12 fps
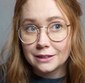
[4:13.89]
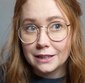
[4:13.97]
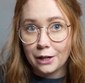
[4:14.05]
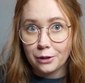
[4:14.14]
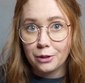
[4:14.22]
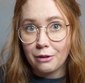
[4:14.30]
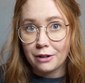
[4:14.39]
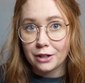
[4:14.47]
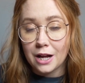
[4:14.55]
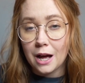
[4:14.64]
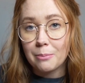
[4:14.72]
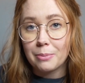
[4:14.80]
carry around a
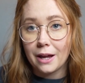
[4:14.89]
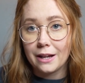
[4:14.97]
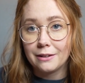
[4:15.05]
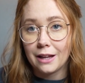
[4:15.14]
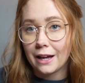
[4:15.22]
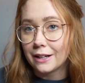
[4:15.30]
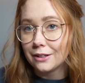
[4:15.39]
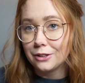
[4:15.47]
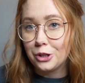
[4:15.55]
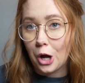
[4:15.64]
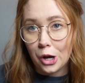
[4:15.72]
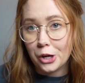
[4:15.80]
cup and like
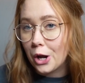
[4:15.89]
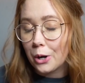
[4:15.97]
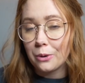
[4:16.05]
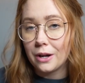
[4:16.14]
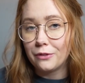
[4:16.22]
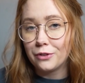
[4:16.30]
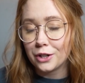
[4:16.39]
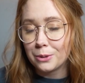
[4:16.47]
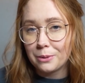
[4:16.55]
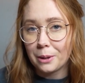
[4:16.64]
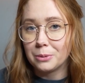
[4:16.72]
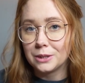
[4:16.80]
not know if you're going to
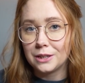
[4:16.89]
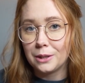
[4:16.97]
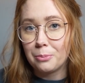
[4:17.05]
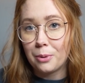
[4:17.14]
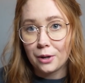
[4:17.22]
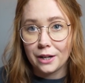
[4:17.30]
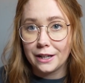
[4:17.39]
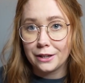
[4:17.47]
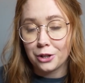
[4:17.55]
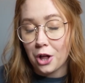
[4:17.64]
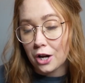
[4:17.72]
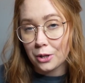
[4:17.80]
be able to put it in
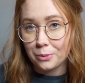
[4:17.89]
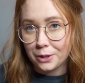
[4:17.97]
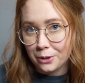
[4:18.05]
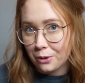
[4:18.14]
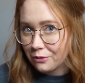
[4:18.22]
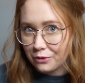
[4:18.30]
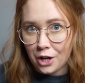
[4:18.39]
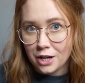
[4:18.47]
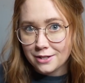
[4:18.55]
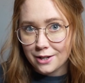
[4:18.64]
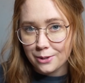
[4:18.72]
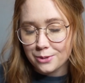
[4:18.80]
the locker when you go on
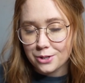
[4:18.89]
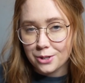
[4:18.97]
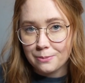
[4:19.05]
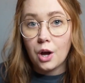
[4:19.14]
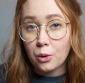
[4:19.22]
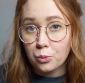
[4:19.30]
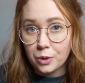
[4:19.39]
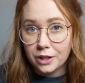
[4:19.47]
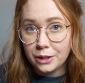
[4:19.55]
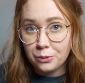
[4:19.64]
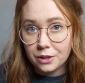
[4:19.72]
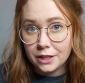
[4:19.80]
Velocicoaster. A
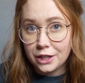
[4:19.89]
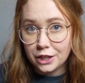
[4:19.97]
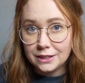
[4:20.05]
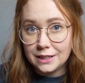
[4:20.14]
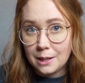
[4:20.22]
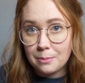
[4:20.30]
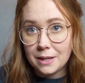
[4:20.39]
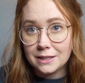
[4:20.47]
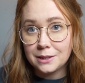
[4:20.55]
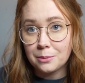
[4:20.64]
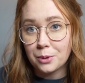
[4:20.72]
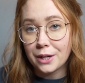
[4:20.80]
really, really good tip
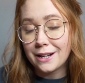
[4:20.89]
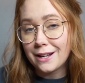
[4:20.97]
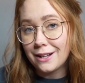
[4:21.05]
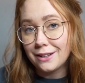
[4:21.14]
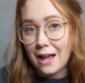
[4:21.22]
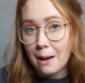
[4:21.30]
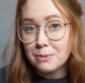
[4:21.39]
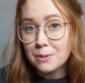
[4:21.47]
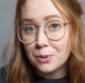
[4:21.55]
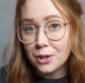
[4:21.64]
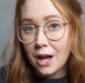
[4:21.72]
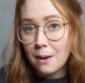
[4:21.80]
is to bring
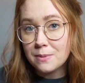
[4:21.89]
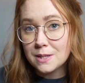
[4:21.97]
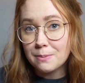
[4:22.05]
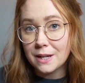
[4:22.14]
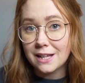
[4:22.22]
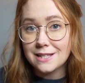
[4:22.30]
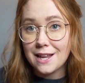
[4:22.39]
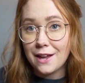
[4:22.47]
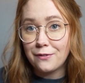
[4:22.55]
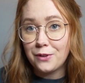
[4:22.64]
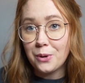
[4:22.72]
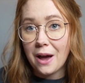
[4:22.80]
collapsible cups because
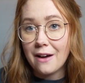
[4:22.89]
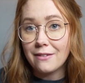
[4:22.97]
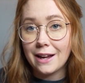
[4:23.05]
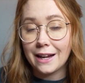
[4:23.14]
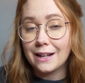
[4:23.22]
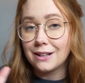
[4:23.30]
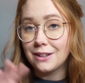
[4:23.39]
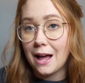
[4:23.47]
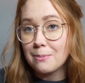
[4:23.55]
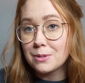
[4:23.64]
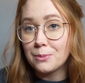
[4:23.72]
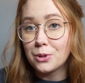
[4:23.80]
if you have a
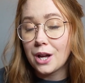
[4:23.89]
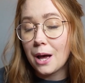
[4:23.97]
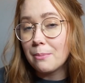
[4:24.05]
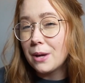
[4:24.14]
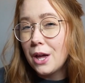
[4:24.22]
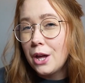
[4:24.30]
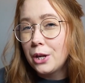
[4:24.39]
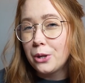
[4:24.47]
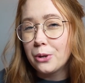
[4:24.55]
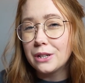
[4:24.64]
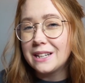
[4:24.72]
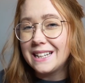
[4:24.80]
collapsible cup,
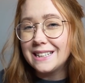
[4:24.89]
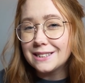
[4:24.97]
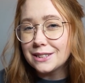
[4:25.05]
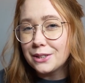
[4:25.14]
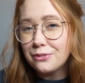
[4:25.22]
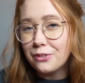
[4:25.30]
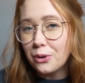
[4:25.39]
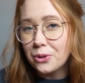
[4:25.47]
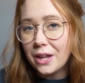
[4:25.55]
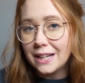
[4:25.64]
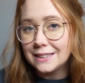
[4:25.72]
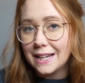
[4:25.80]
you can easily fold
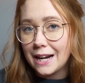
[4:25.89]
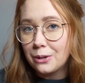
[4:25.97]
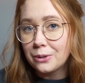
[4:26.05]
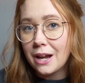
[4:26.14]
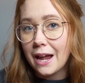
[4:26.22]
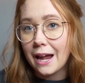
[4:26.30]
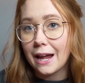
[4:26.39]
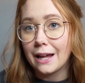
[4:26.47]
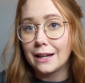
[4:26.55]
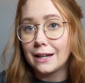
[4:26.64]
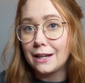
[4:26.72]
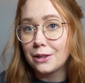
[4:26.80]
that down
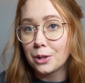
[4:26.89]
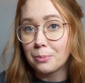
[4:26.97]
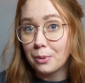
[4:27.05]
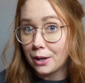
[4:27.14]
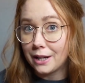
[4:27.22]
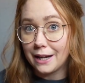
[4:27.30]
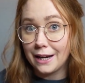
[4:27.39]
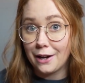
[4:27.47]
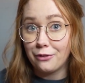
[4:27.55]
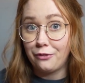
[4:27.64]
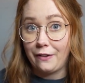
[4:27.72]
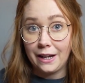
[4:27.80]
and either put it in a
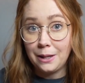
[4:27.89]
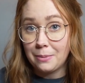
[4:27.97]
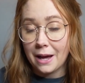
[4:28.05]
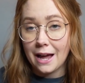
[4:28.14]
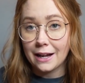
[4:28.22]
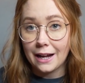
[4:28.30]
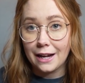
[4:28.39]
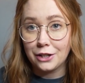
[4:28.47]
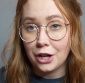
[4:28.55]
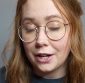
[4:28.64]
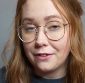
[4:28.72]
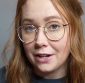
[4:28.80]
fanny pack and
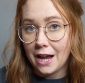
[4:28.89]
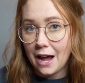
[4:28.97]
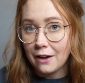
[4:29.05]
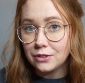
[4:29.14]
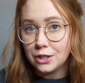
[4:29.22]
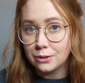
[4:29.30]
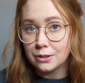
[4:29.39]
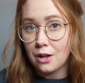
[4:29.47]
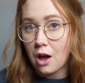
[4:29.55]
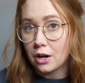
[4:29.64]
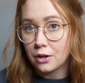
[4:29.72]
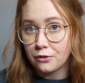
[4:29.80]
not even have to use a
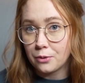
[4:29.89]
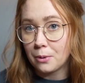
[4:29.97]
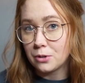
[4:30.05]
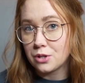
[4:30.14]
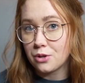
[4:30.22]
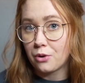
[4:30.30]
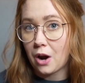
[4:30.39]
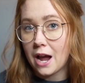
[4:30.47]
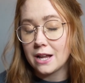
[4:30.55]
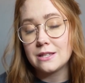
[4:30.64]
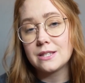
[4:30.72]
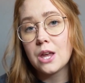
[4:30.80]
locker for most of the
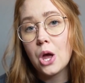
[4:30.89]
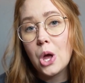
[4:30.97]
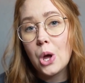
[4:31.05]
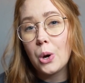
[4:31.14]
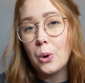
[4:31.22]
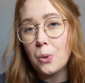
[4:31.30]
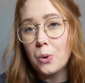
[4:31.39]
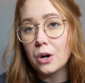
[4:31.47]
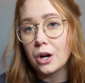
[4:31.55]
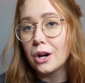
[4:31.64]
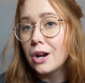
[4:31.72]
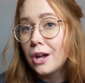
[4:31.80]
rides,
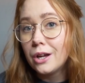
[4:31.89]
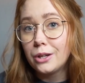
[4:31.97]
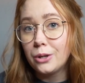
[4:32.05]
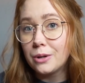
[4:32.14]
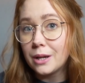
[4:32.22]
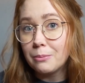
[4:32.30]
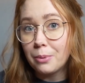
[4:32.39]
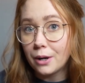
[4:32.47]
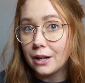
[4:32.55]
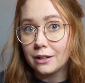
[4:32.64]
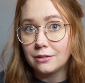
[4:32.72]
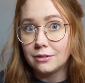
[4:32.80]
or you can put
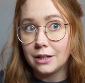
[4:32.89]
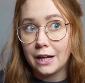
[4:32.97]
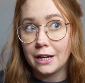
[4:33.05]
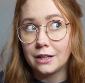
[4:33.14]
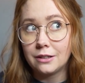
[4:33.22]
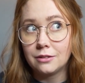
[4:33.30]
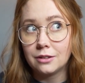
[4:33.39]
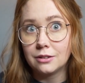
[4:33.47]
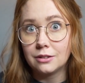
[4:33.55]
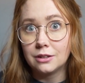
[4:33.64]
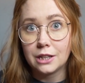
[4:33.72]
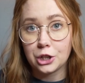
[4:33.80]
it in
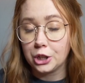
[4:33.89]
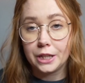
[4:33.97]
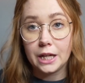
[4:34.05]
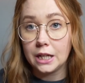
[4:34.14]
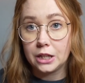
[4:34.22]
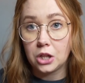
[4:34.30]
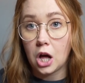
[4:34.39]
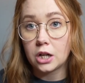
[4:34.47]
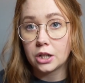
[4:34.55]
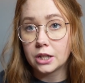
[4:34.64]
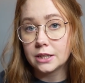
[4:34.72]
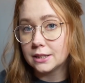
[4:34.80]
literally any
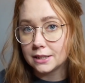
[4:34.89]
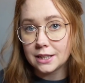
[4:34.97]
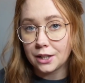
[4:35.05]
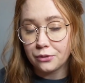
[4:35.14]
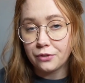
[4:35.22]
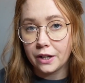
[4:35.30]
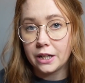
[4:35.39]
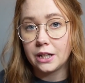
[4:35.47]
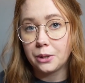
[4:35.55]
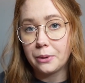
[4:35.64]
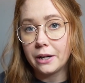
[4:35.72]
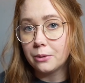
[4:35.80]
locker because it's gonna fit
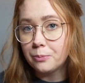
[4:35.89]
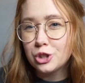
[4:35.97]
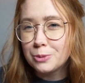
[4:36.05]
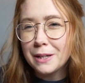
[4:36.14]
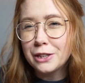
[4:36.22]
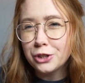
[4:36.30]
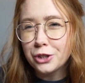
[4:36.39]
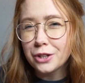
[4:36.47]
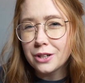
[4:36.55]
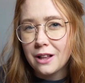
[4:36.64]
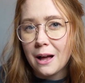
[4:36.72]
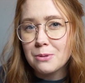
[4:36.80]
anywhere. Just make sure your
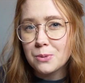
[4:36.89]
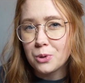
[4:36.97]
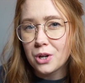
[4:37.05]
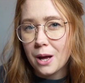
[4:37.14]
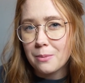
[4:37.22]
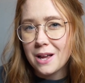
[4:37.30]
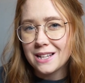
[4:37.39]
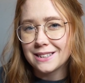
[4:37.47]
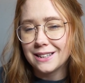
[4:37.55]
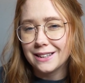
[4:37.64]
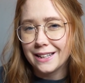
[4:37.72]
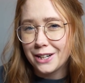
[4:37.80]
collapsible cup has a
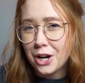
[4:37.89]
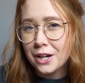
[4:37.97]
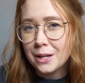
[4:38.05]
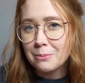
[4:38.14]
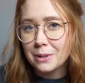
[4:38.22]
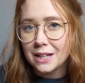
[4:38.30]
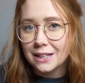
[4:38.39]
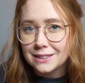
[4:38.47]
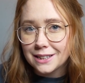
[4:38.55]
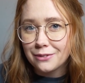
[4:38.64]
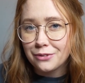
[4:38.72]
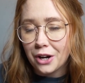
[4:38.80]
lid on it
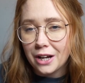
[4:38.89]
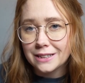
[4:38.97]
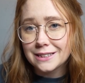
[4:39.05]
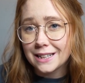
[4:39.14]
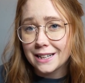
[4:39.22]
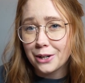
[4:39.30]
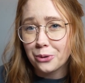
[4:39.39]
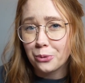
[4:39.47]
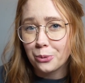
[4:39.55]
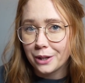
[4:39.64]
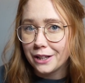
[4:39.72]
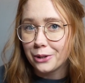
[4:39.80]
because if not, it's gonna get
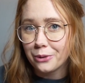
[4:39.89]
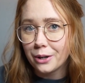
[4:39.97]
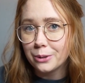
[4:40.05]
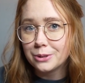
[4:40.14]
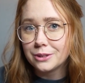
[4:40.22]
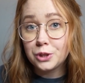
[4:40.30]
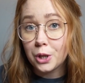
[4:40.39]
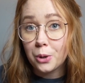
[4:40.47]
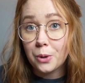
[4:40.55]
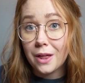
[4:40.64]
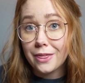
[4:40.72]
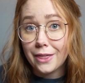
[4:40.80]
really gross.
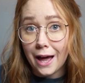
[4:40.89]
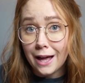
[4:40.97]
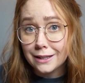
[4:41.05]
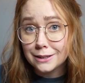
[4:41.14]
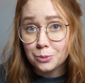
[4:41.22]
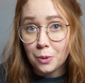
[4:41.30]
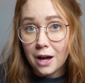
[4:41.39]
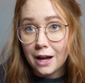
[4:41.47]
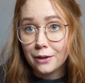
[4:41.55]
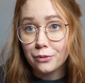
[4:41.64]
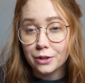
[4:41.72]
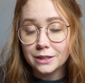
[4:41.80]
So that is
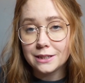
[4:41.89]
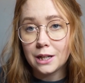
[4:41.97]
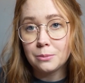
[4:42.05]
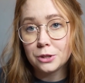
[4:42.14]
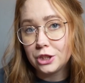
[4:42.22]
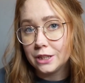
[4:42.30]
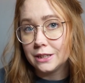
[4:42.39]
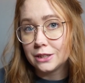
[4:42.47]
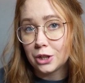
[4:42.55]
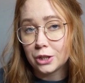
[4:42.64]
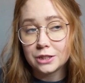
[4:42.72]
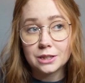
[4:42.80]
why Freestyle machines
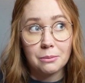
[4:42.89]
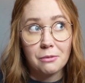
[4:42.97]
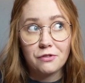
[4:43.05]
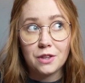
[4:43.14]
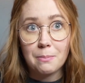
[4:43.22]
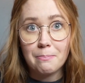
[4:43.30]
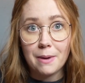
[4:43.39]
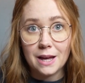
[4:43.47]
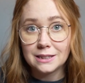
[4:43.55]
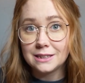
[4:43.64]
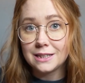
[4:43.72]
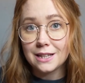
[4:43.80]
are some of the
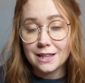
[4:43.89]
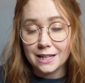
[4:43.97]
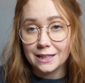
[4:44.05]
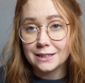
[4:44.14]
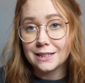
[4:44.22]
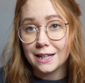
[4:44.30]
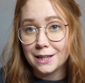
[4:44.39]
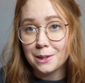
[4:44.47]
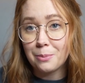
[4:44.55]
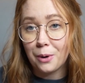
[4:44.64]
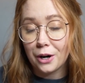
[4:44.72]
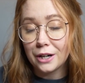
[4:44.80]
best things in the
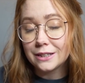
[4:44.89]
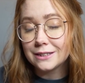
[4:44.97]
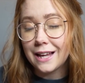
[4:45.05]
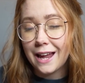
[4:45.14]
parks